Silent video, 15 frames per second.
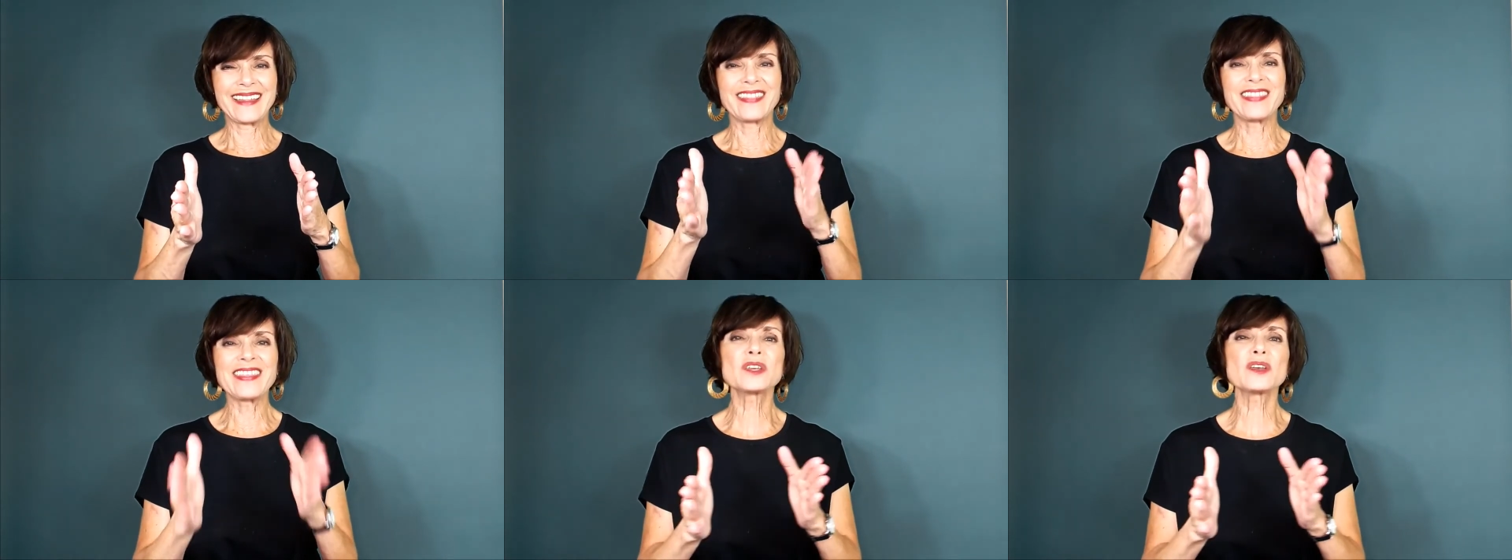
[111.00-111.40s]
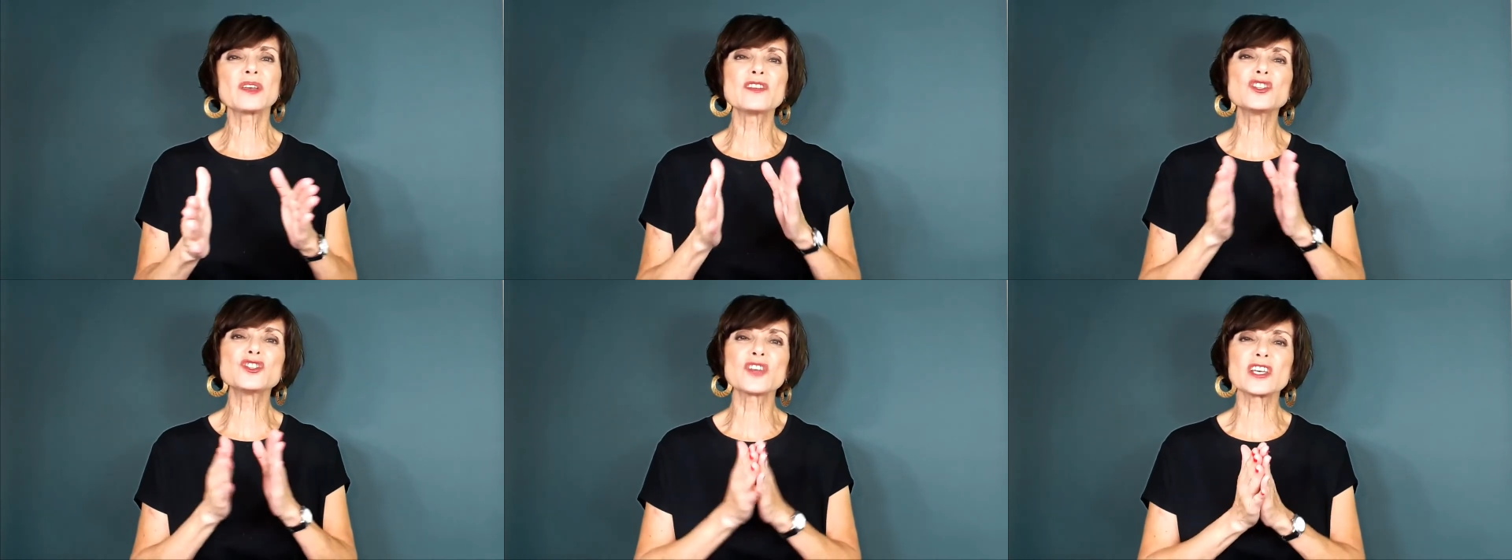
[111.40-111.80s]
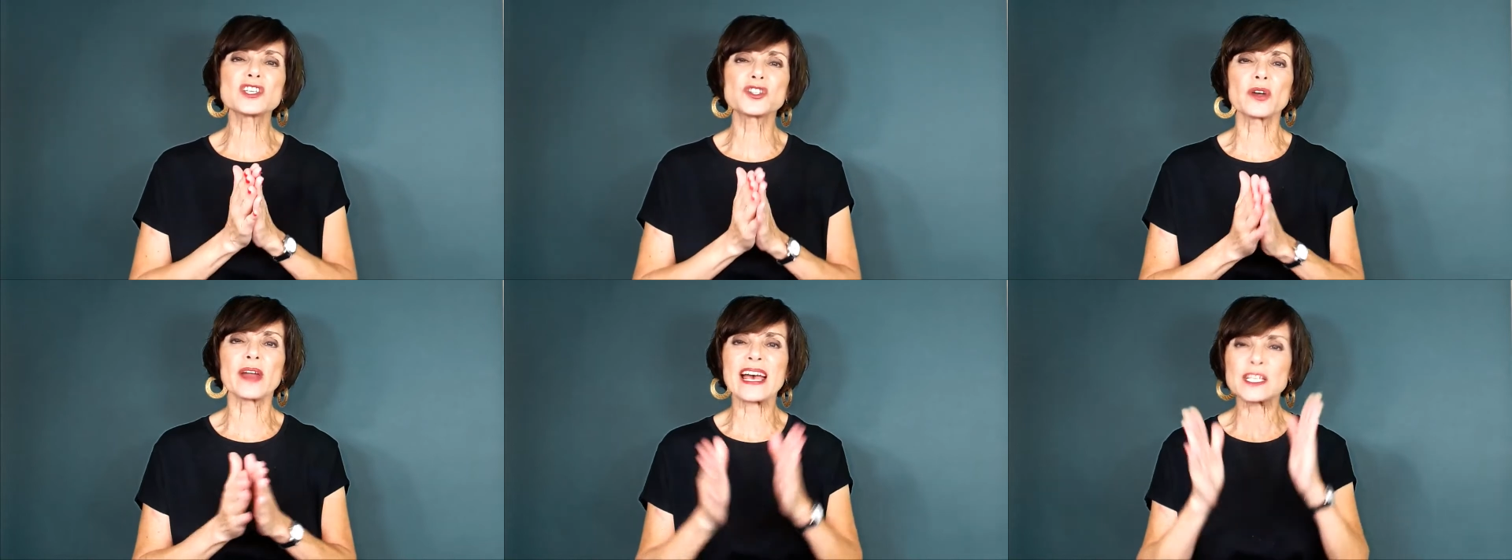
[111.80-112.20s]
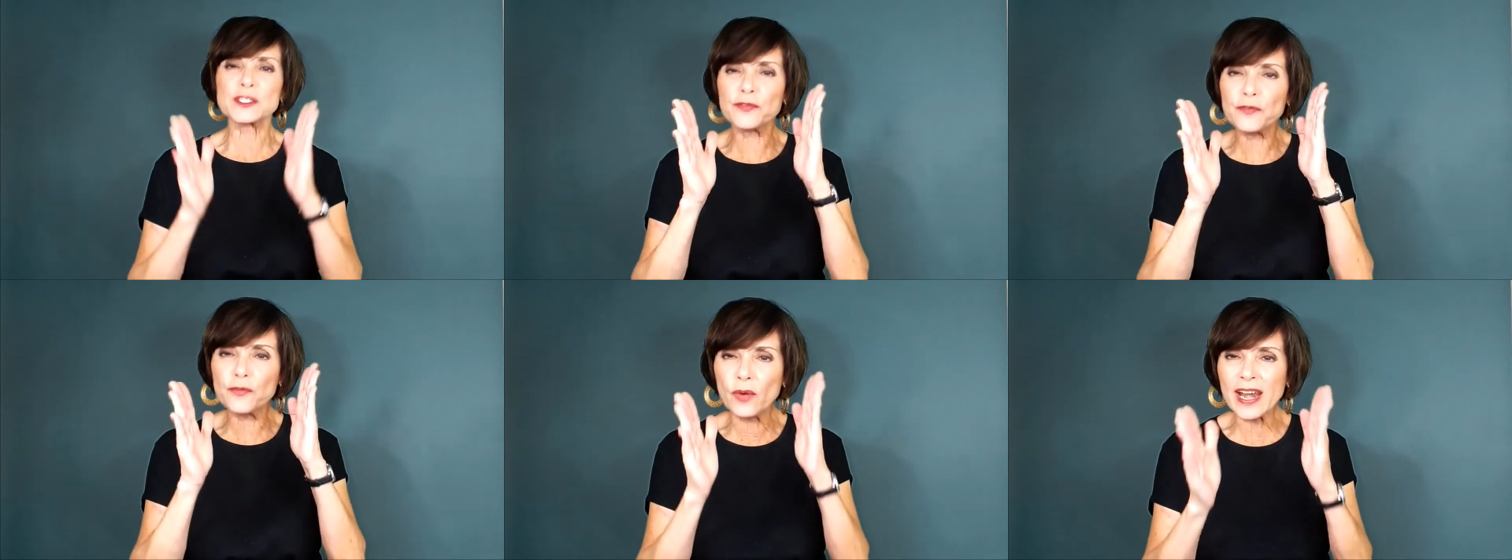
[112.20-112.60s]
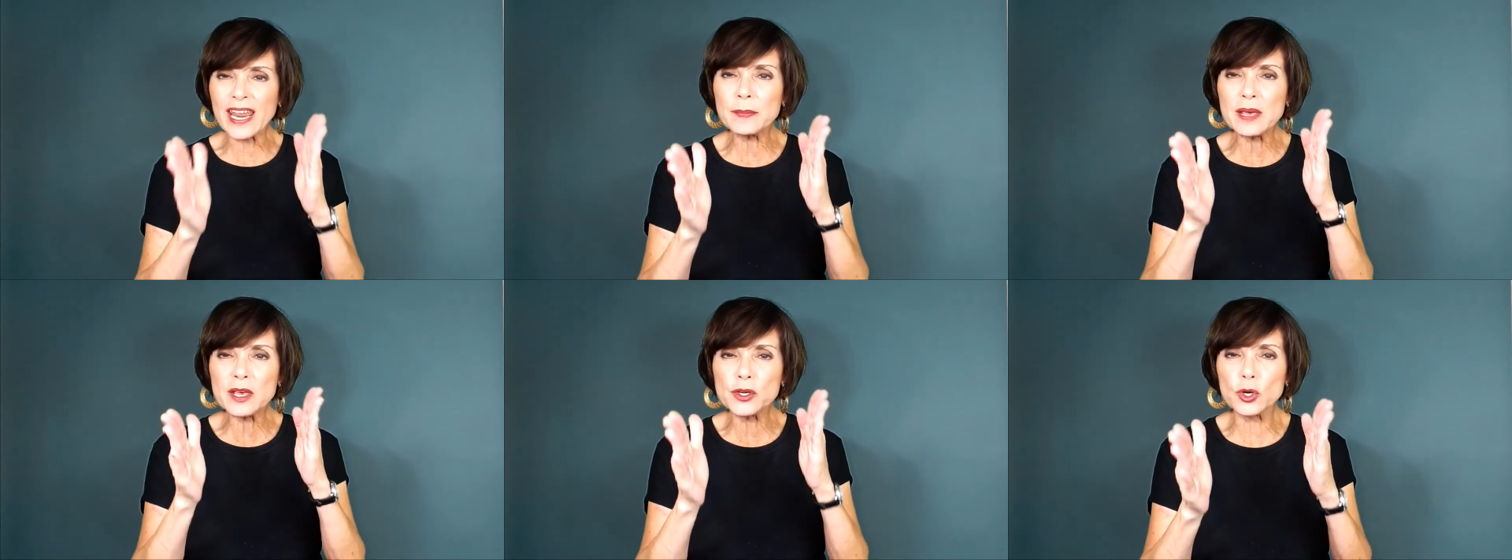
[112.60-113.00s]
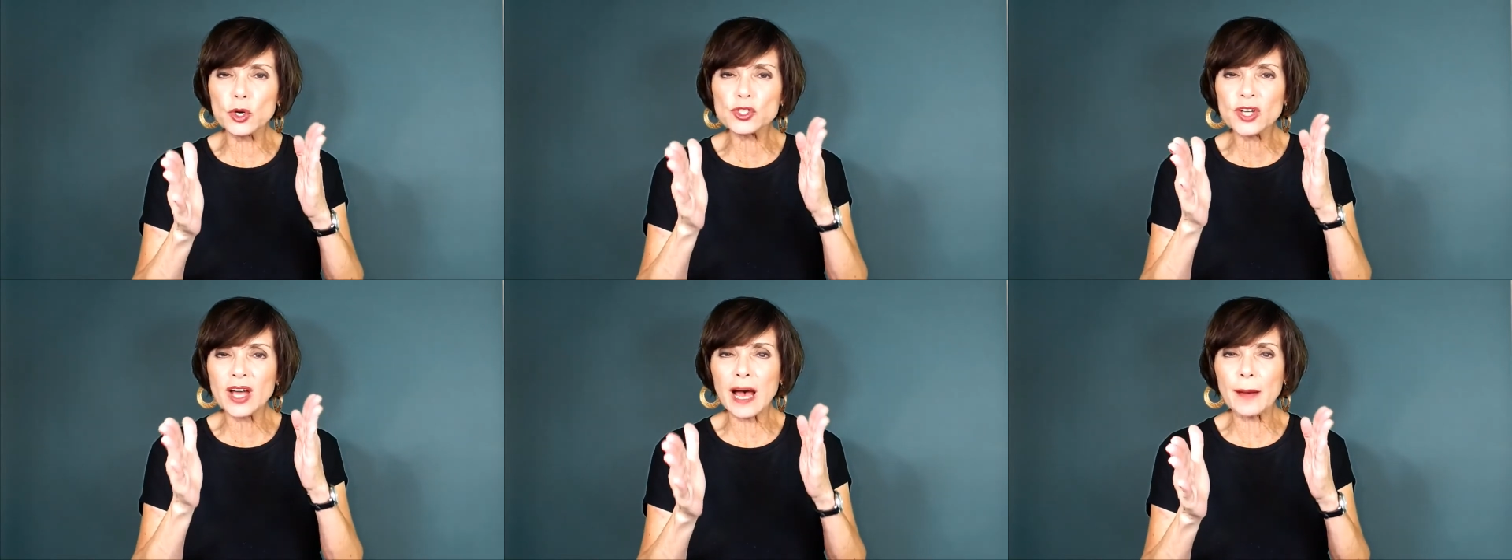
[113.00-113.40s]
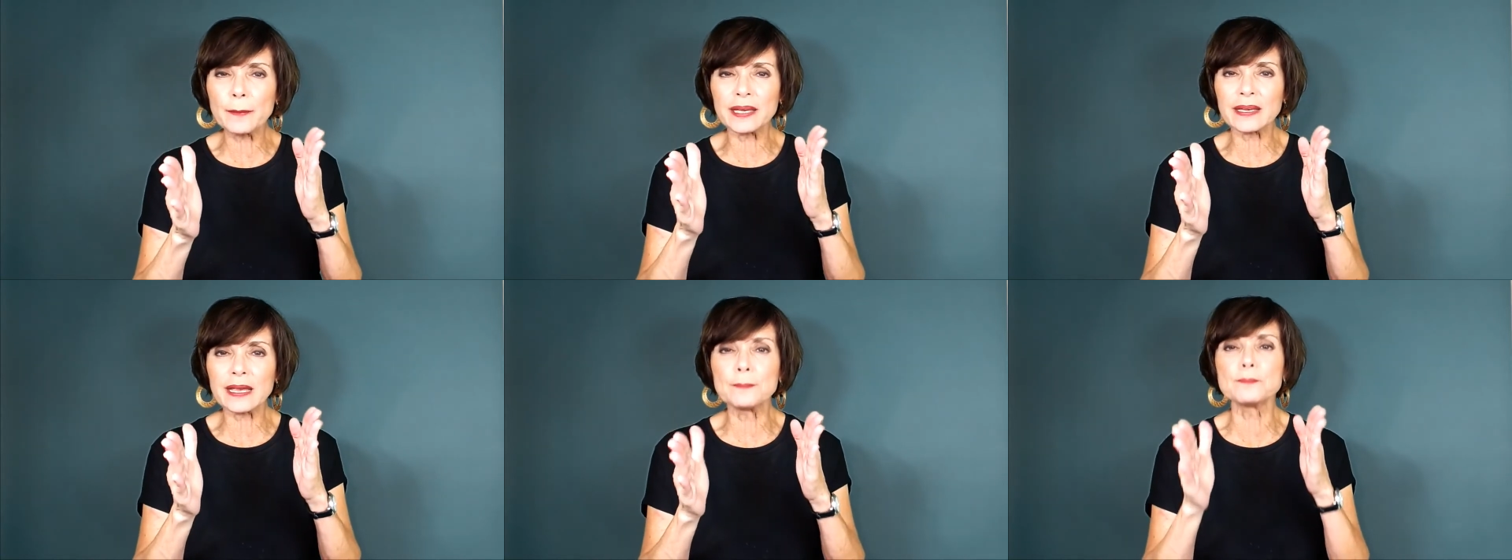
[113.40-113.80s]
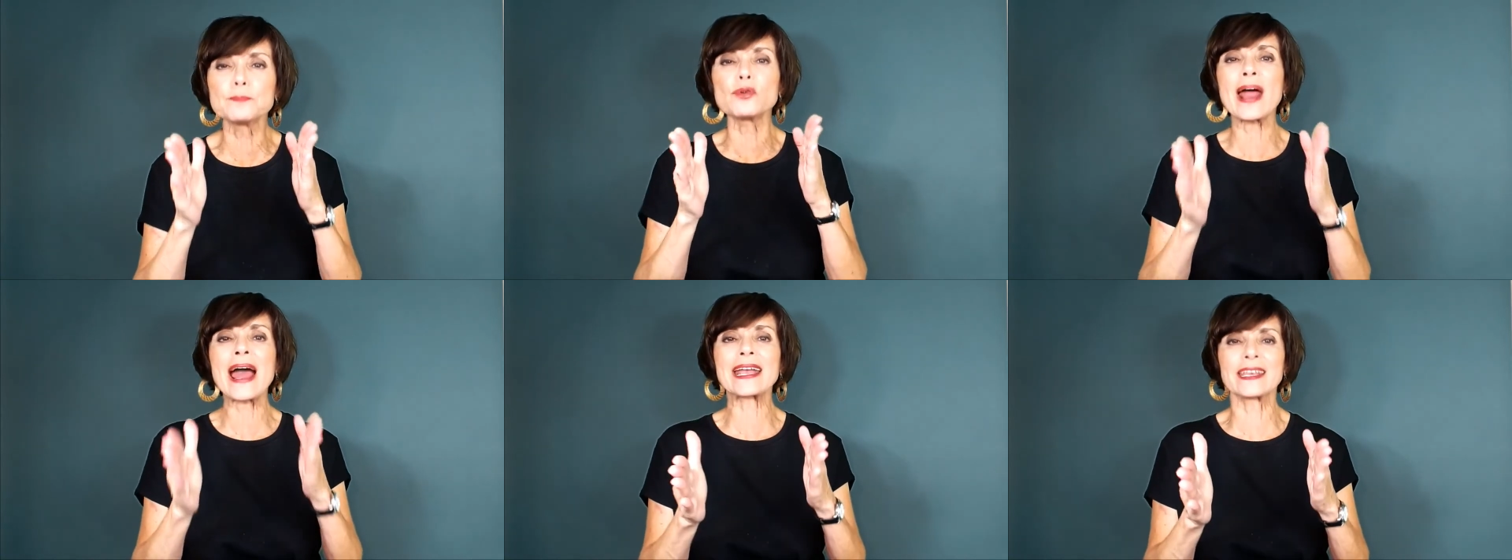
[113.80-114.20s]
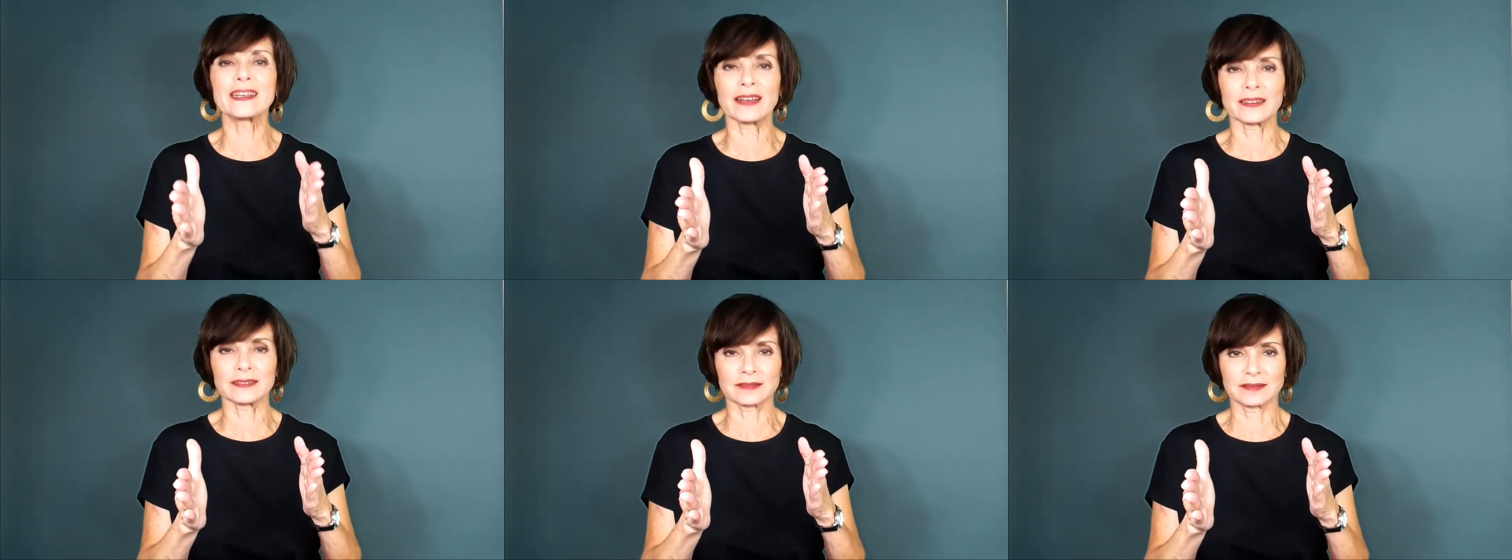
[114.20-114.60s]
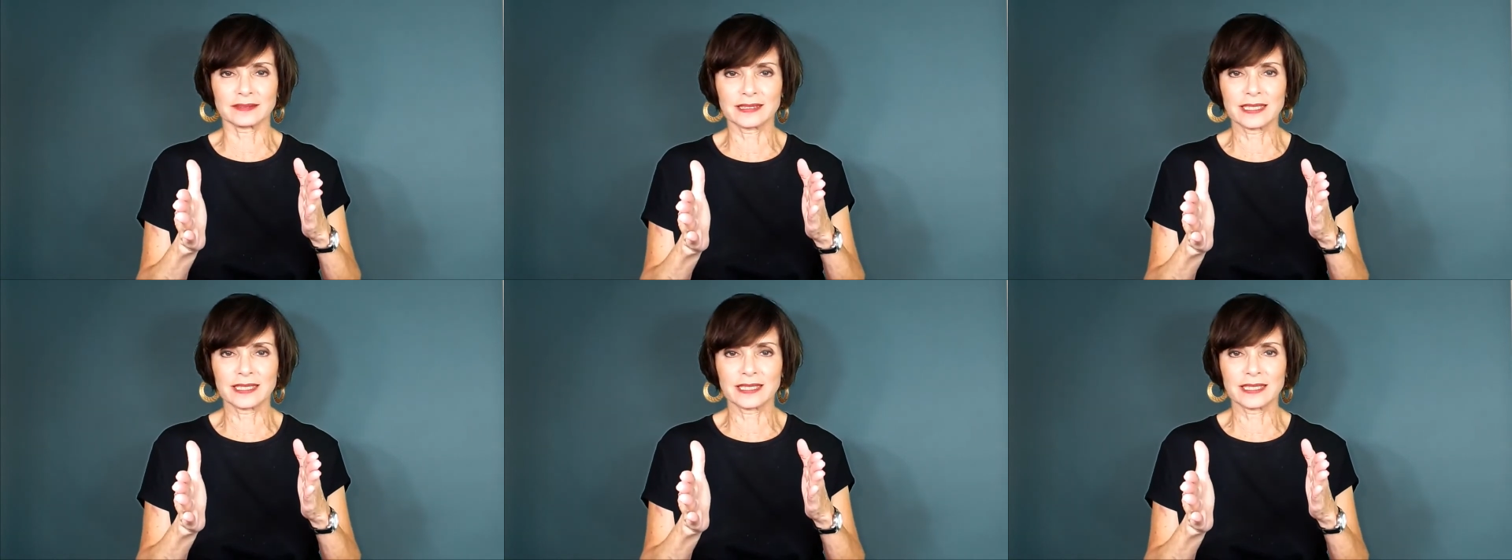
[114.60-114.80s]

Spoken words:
Think of this gesture as framing your topic and bracketing